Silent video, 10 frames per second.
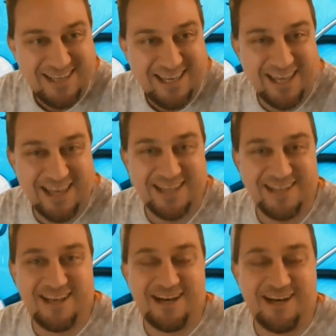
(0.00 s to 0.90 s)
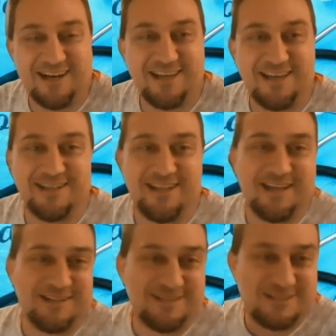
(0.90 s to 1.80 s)

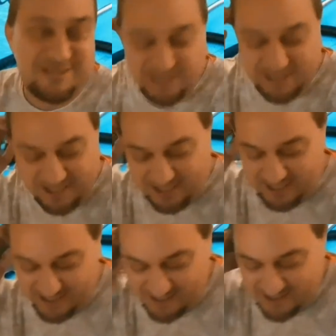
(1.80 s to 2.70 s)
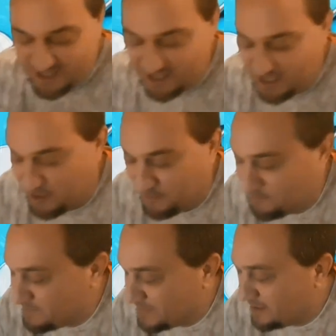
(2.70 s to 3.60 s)
and she is
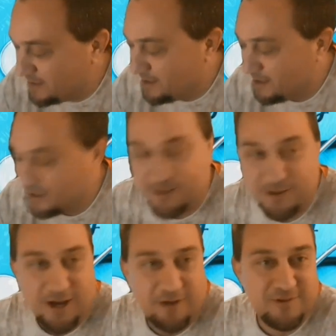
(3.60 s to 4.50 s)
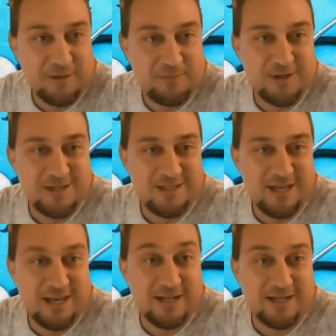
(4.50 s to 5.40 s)
loved and
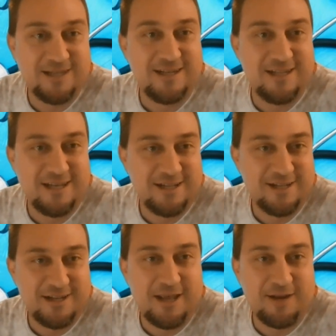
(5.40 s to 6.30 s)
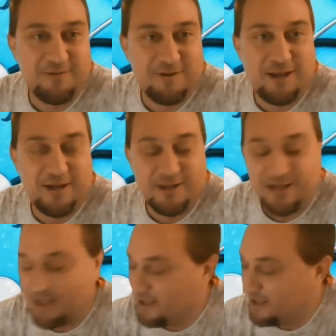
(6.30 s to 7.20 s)
appreciated and needed
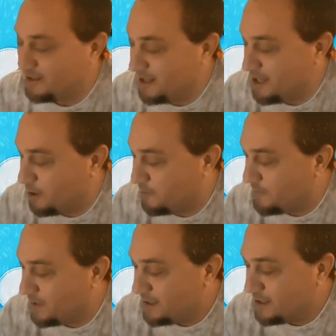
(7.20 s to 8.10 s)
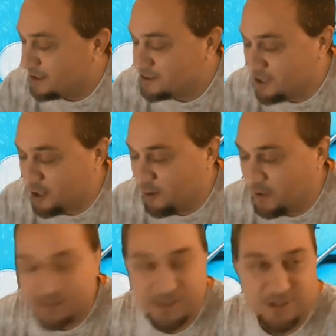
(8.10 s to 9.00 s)
and helped. So,
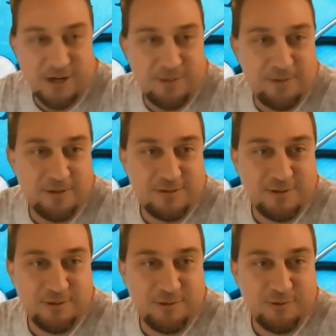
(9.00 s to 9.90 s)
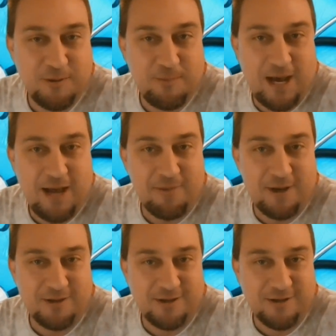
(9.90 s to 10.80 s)
as a tribute to my
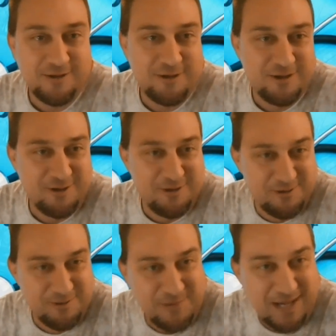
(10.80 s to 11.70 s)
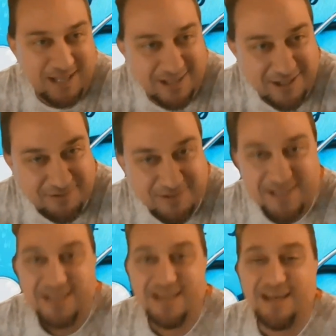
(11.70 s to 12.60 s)
mother, whom I love,
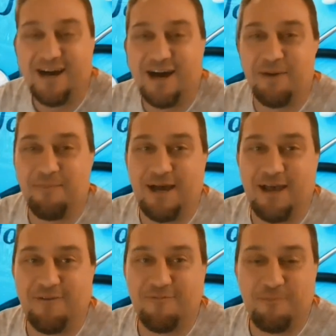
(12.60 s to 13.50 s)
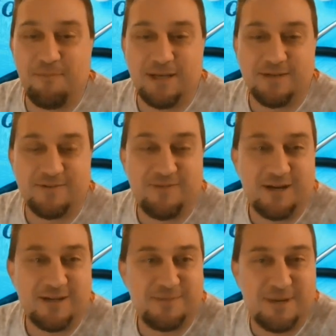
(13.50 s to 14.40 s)
I have my
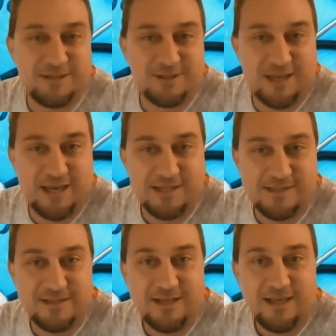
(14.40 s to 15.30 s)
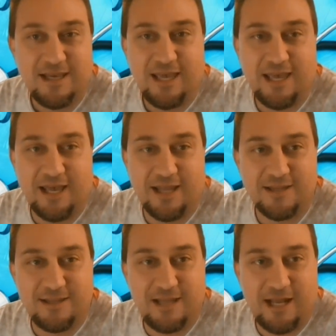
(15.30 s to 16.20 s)
very special guest,
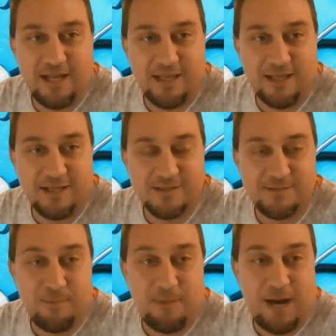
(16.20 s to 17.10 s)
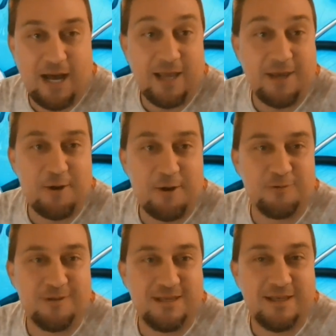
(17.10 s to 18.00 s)
and that is my
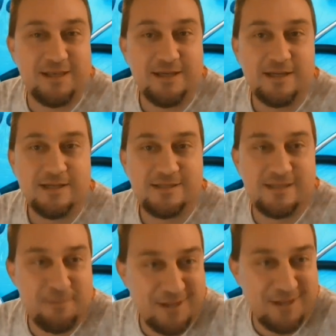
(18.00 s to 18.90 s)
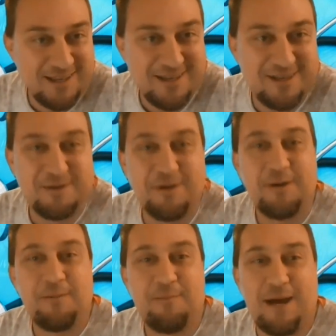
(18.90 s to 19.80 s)
only sibling,
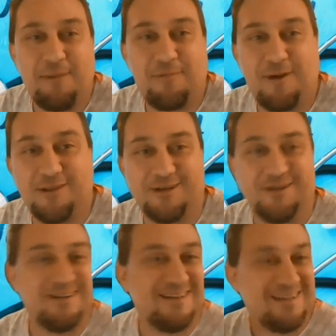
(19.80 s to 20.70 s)
my brother,